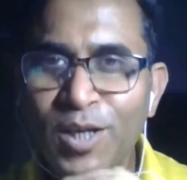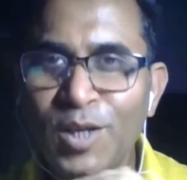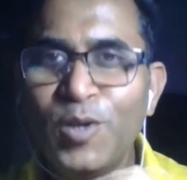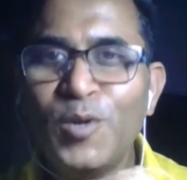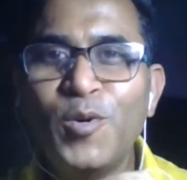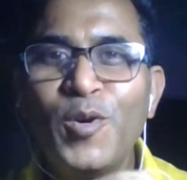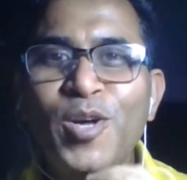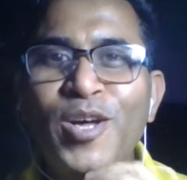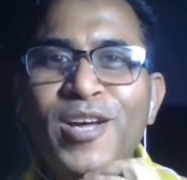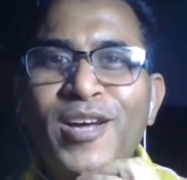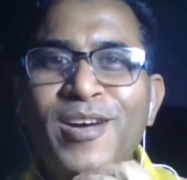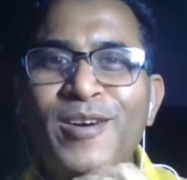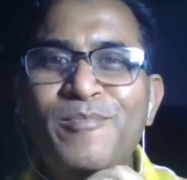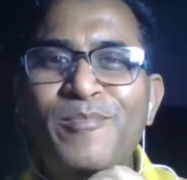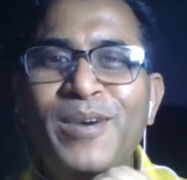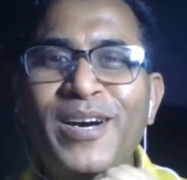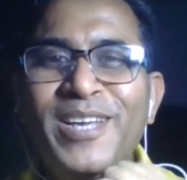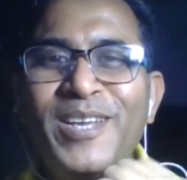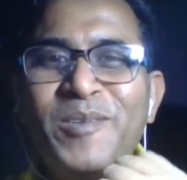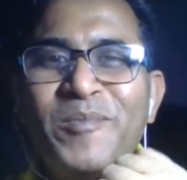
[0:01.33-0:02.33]
Hello,
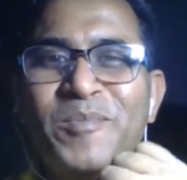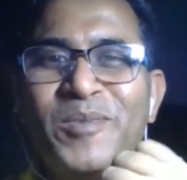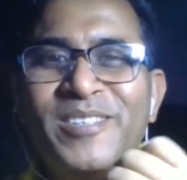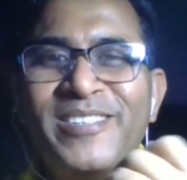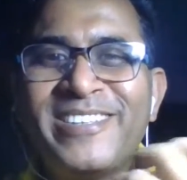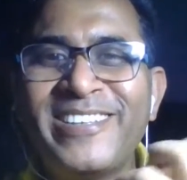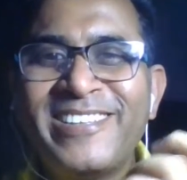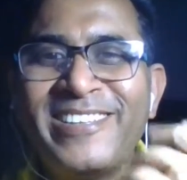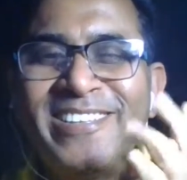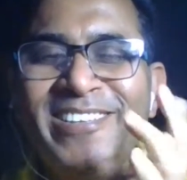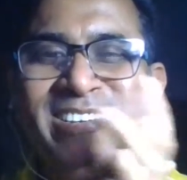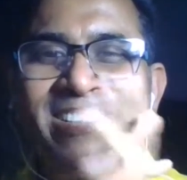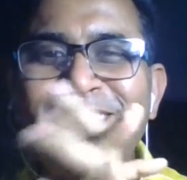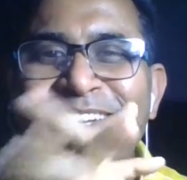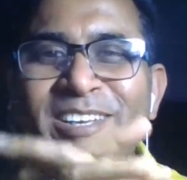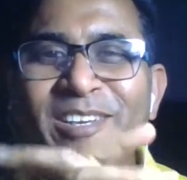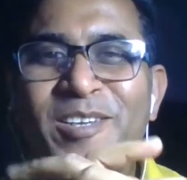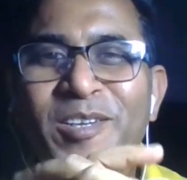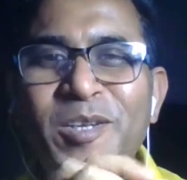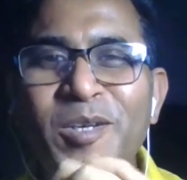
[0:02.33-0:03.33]
my name is Satya,
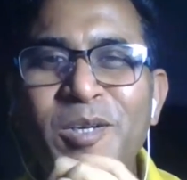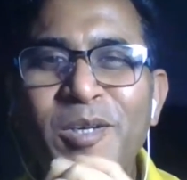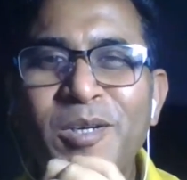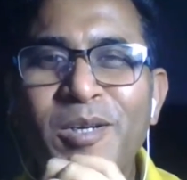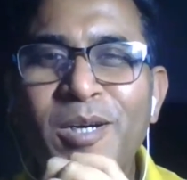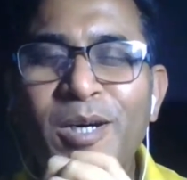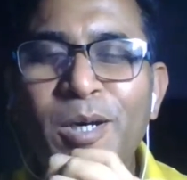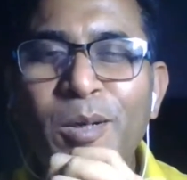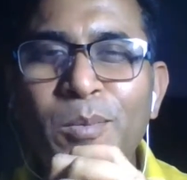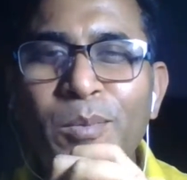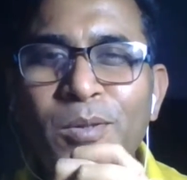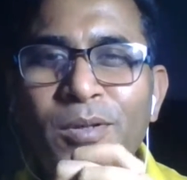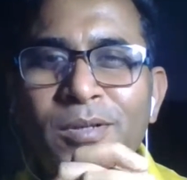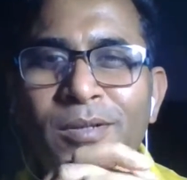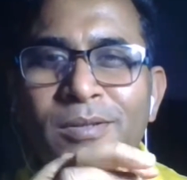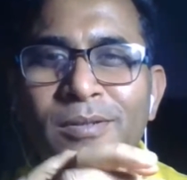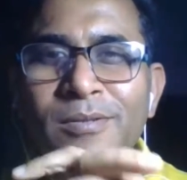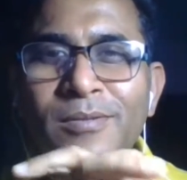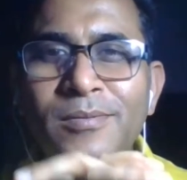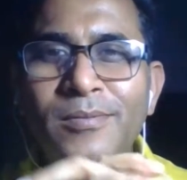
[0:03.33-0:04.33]
and I'm
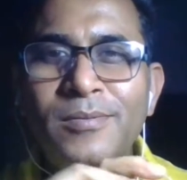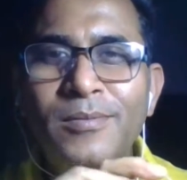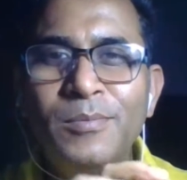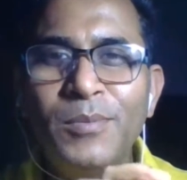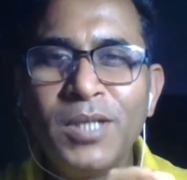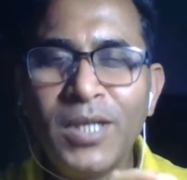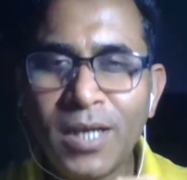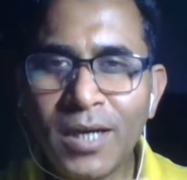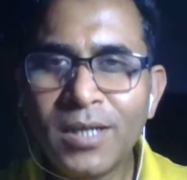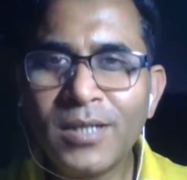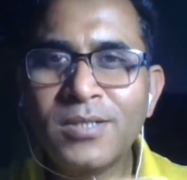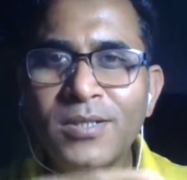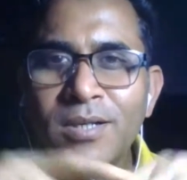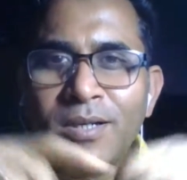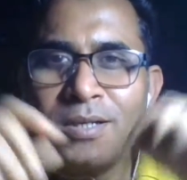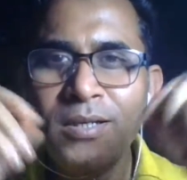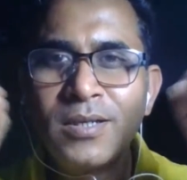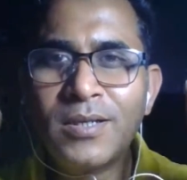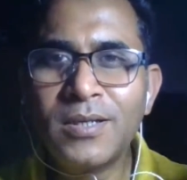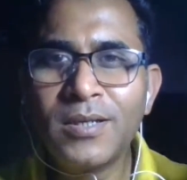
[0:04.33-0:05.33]
a media
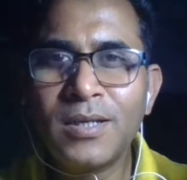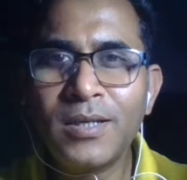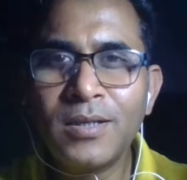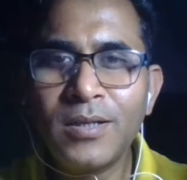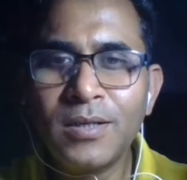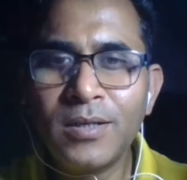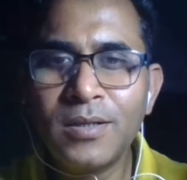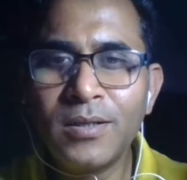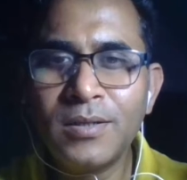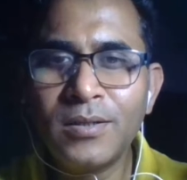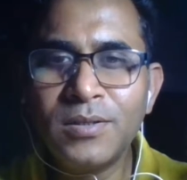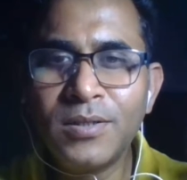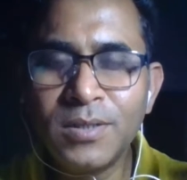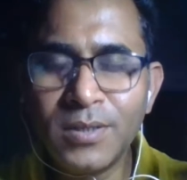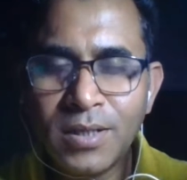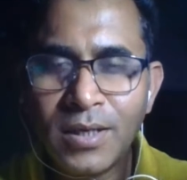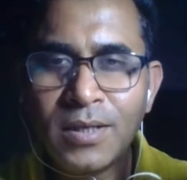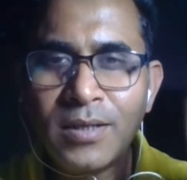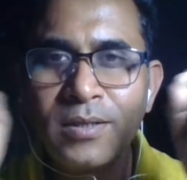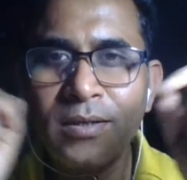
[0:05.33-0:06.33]
consultant and
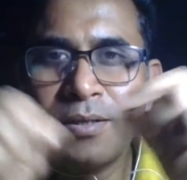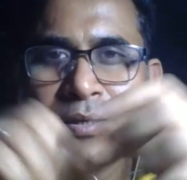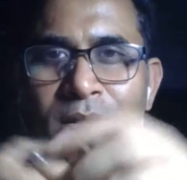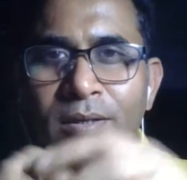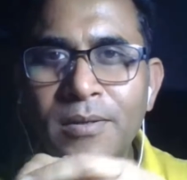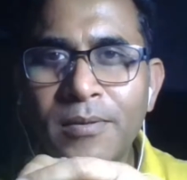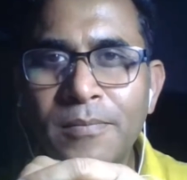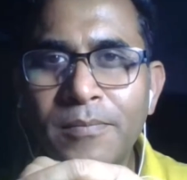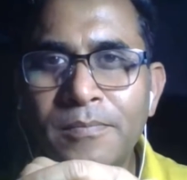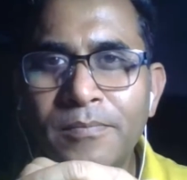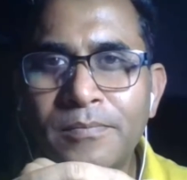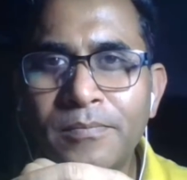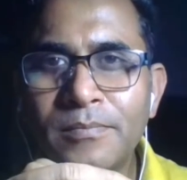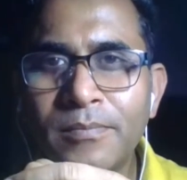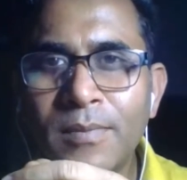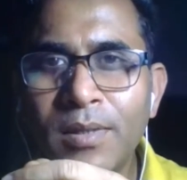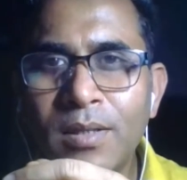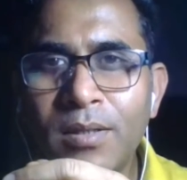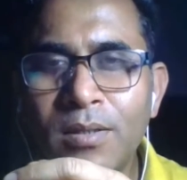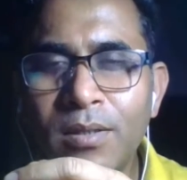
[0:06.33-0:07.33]
design
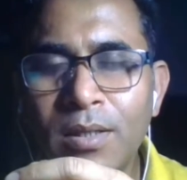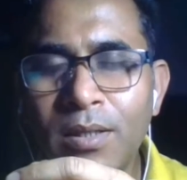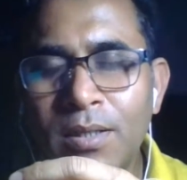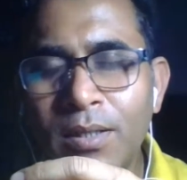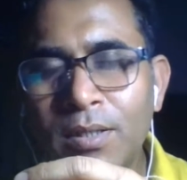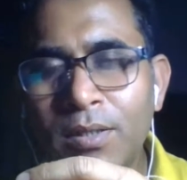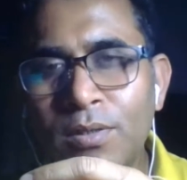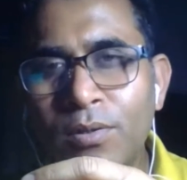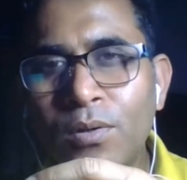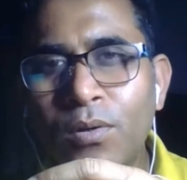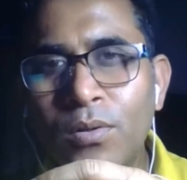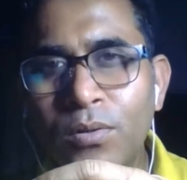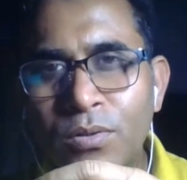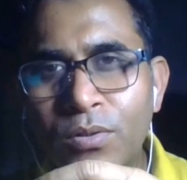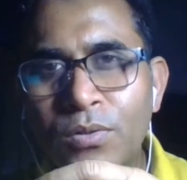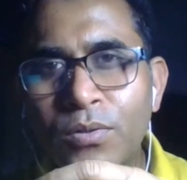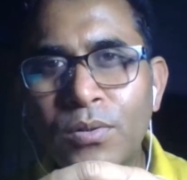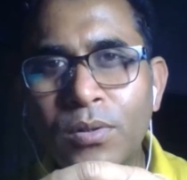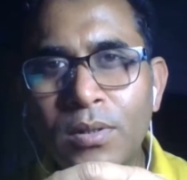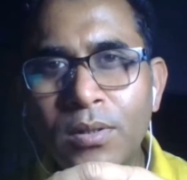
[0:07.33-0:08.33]
and director,
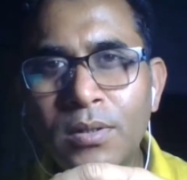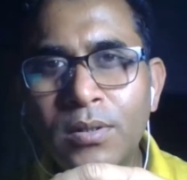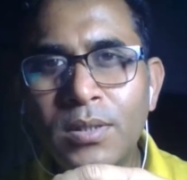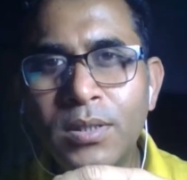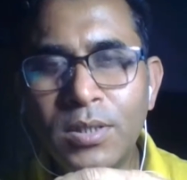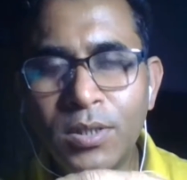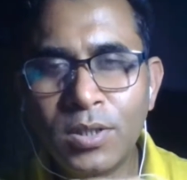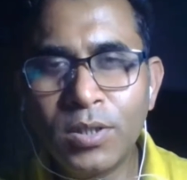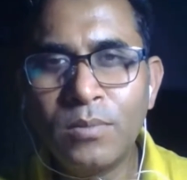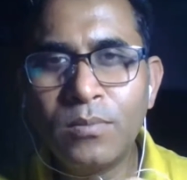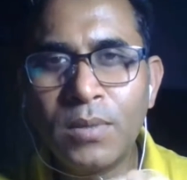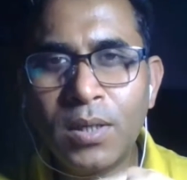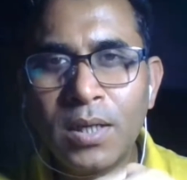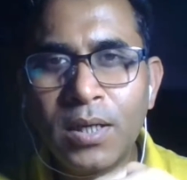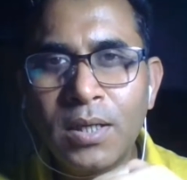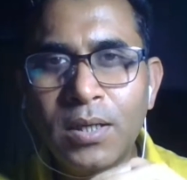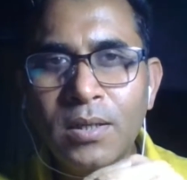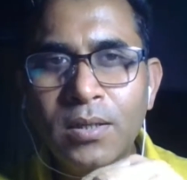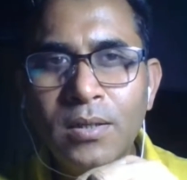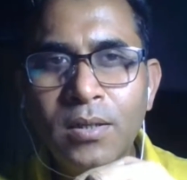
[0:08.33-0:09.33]
also a digital
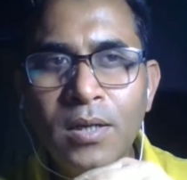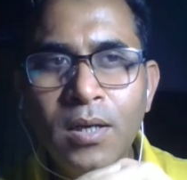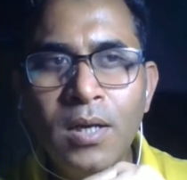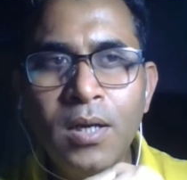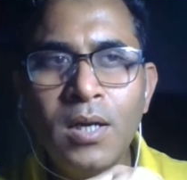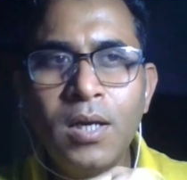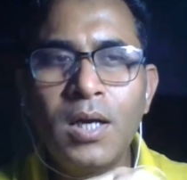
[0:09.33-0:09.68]
marketer.